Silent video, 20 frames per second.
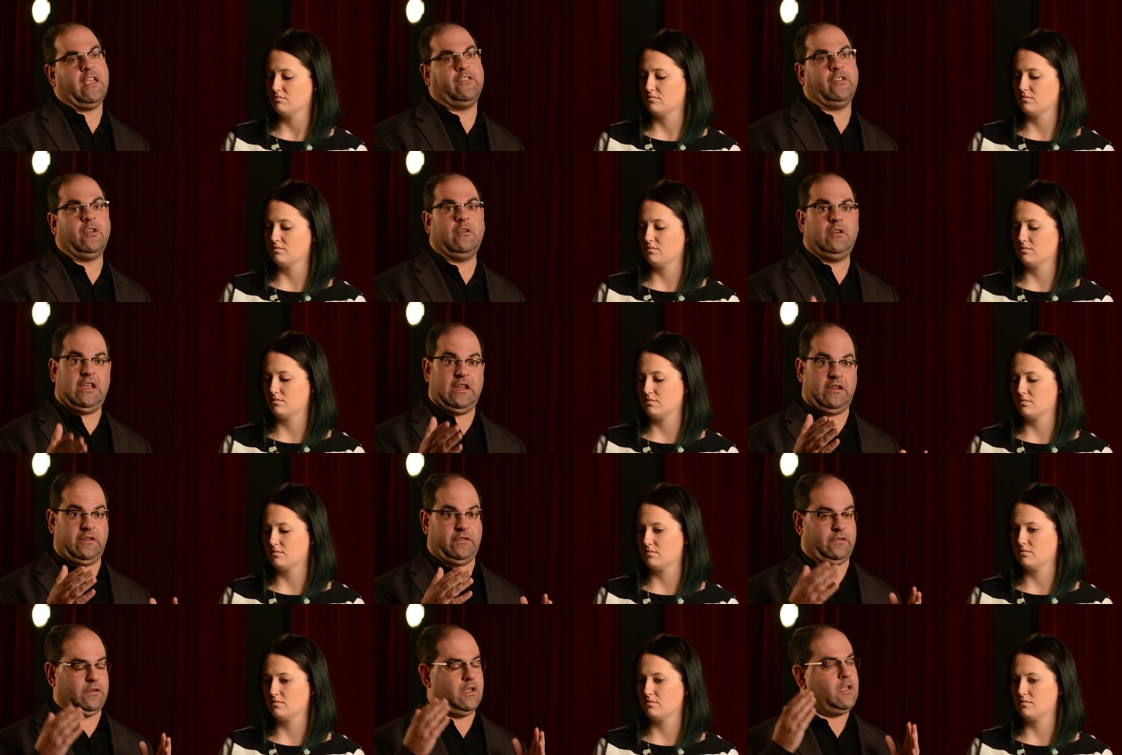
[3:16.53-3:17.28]
Speaker 1: so
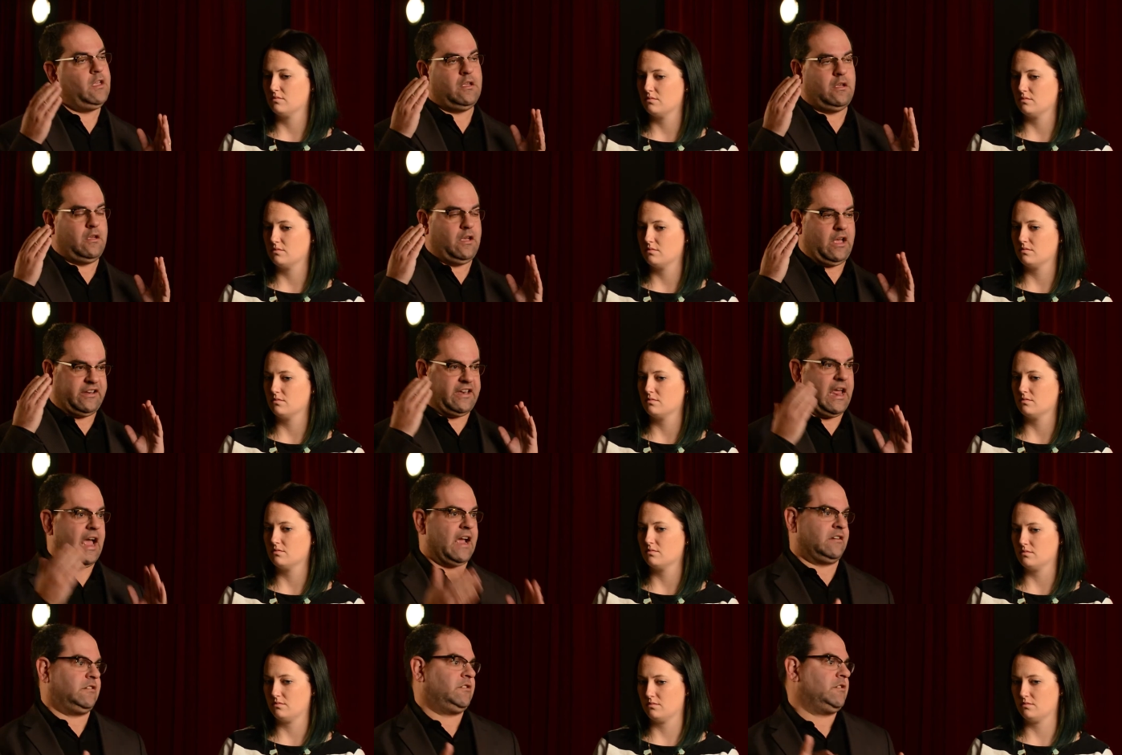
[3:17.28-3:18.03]
he's a
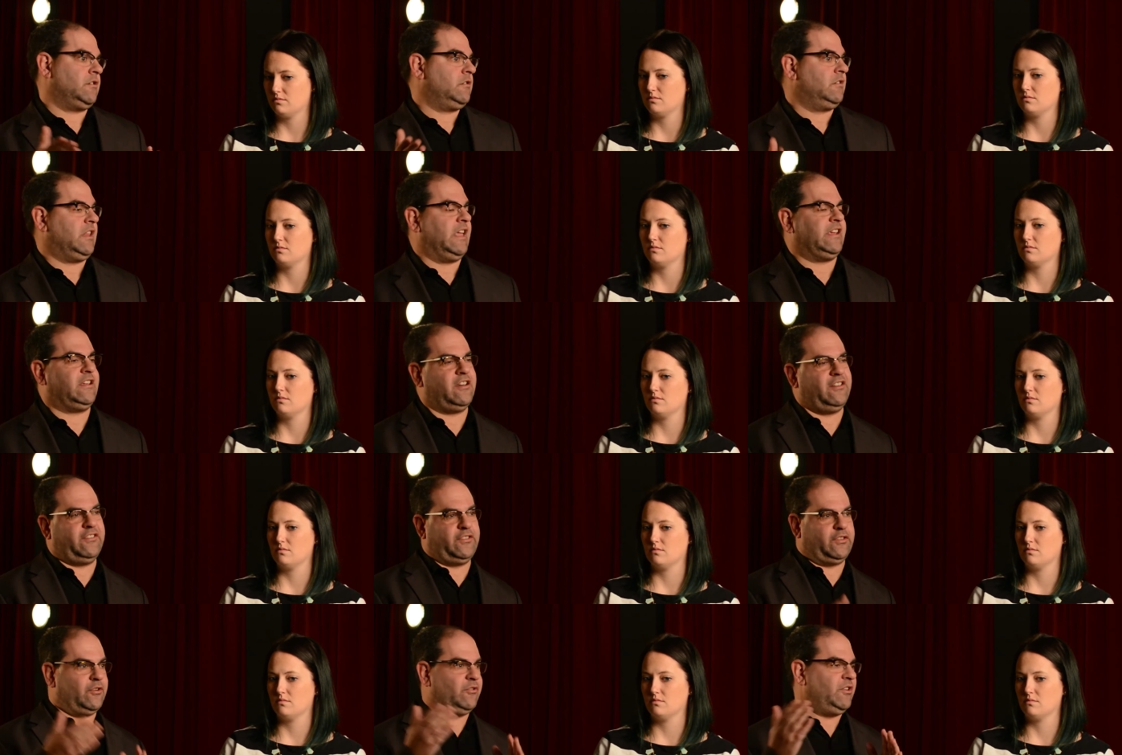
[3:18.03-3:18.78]
doctor, like
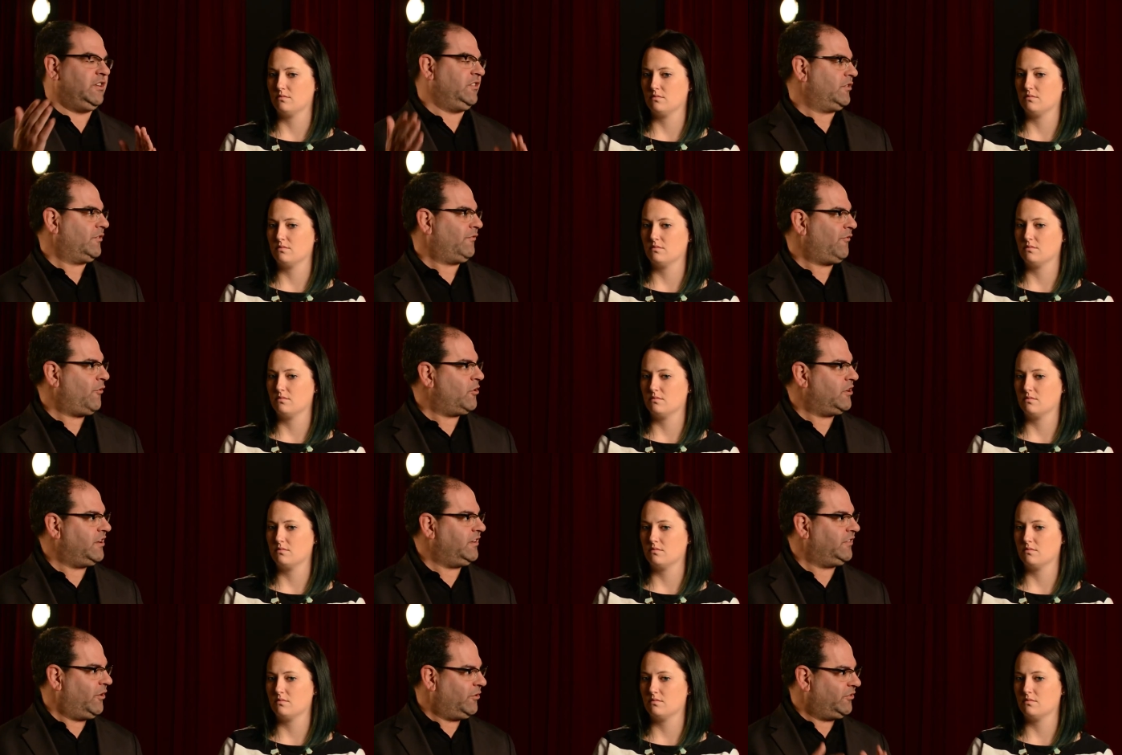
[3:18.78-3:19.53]
in his 30s or
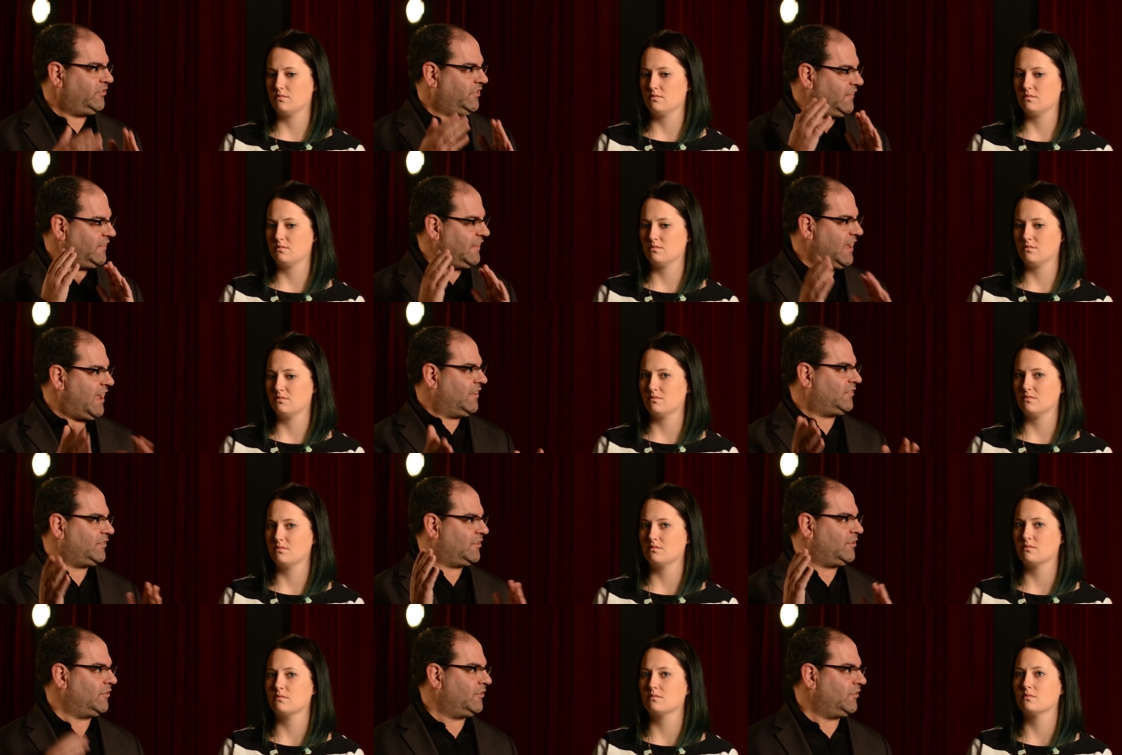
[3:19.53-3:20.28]
40s, hosting the
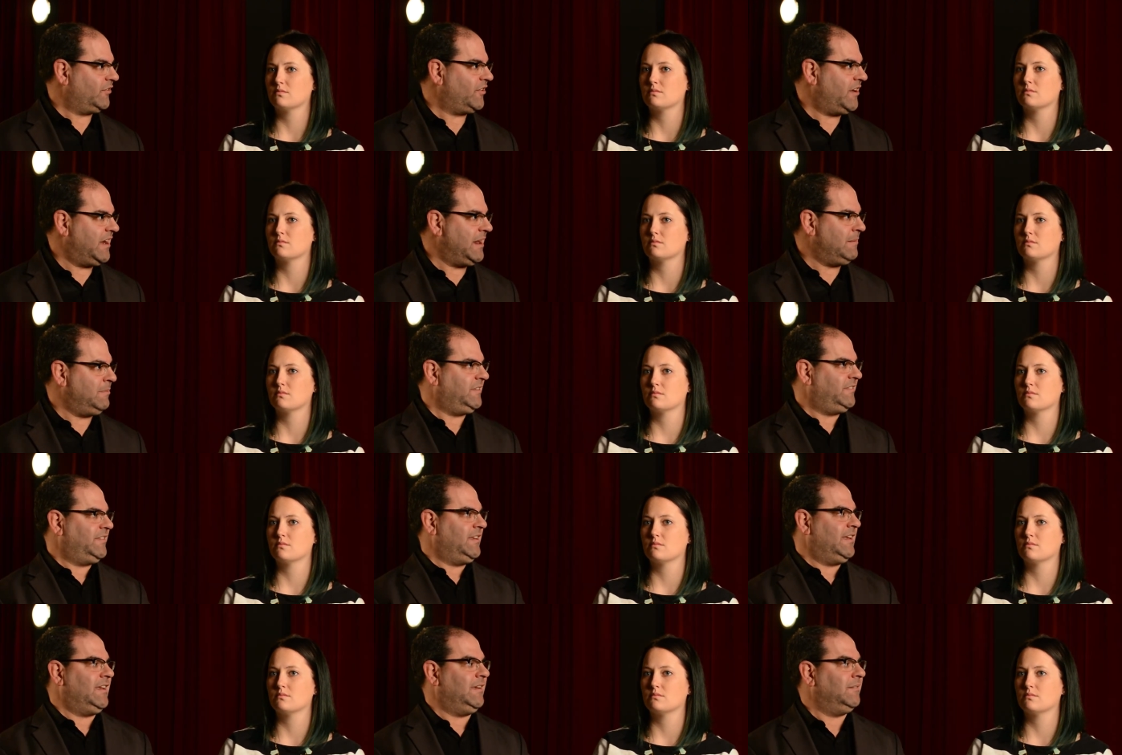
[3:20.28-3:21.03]
Oscars on
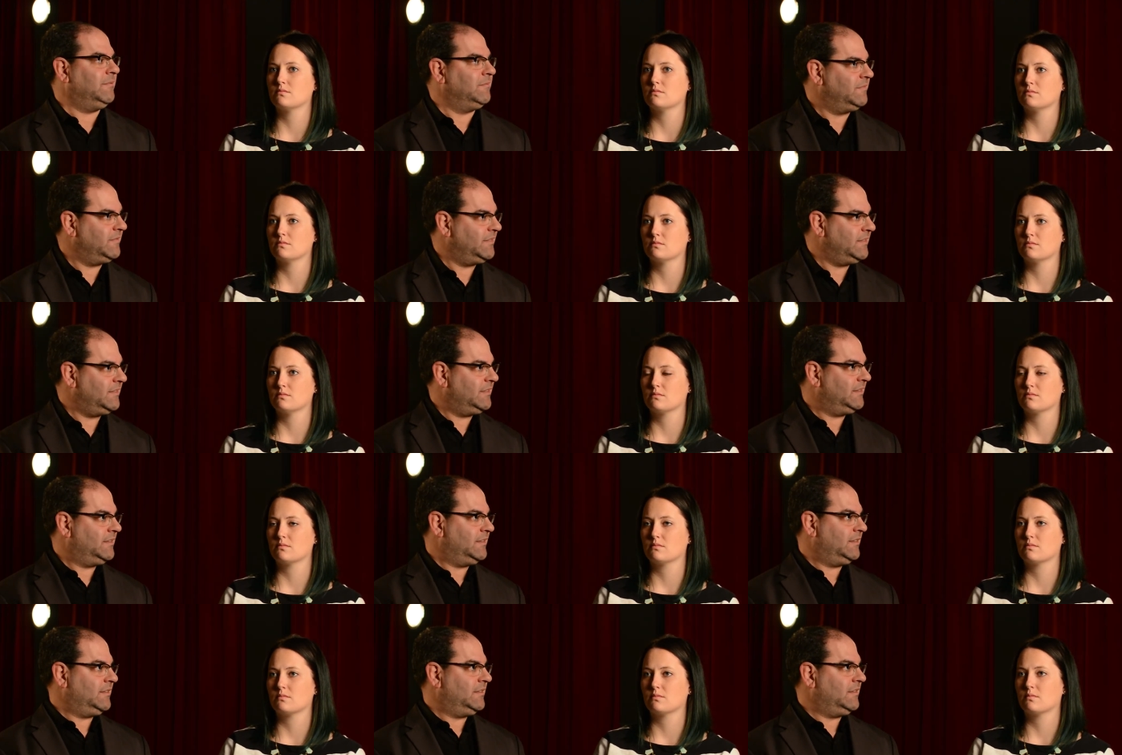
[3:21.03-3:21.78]
ABC.
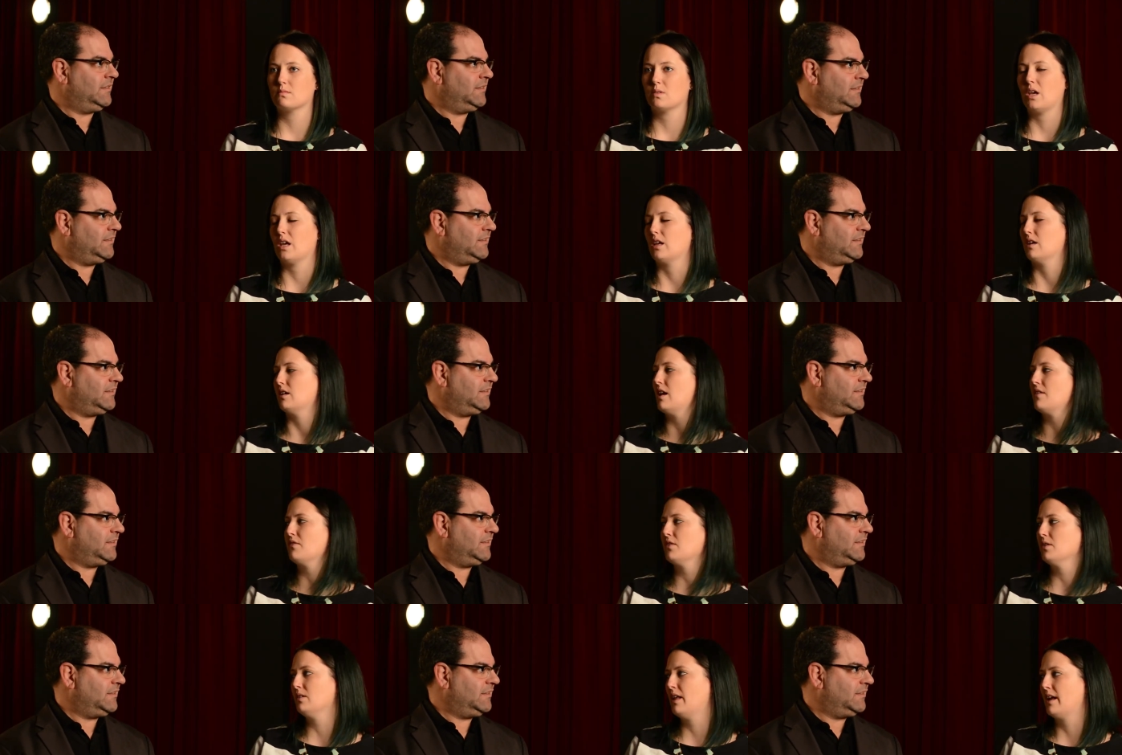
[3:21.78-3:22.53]

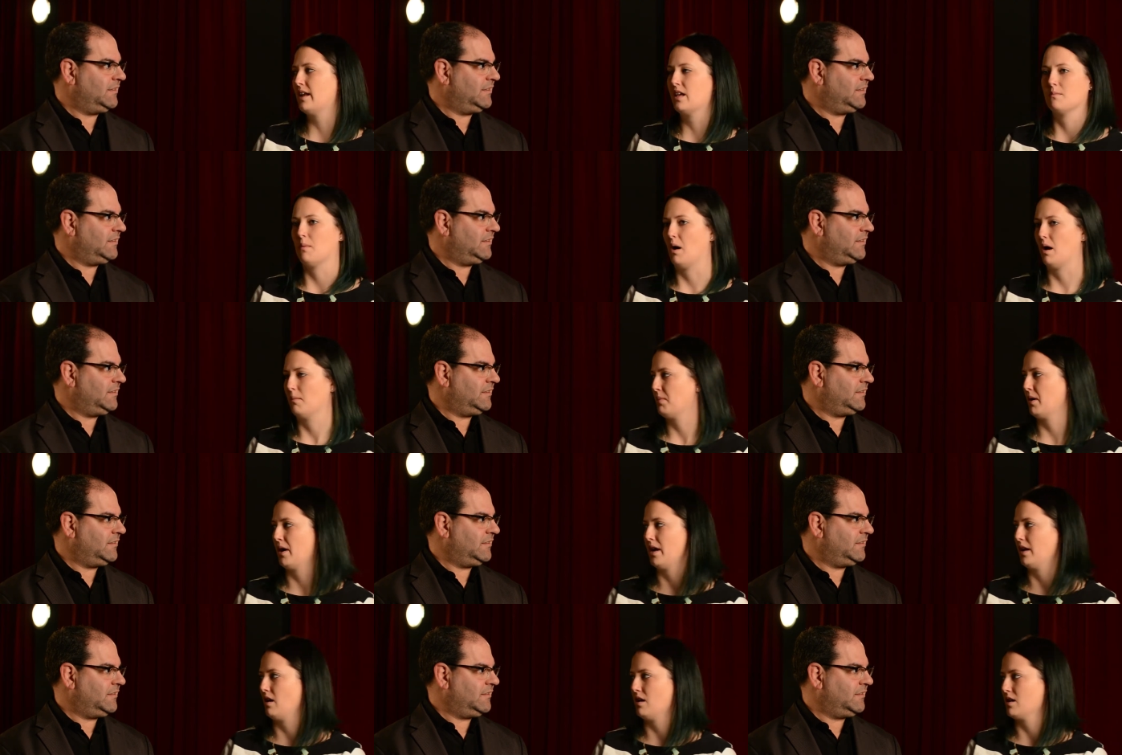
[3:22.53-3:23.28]
Speaker 2: Never let him operate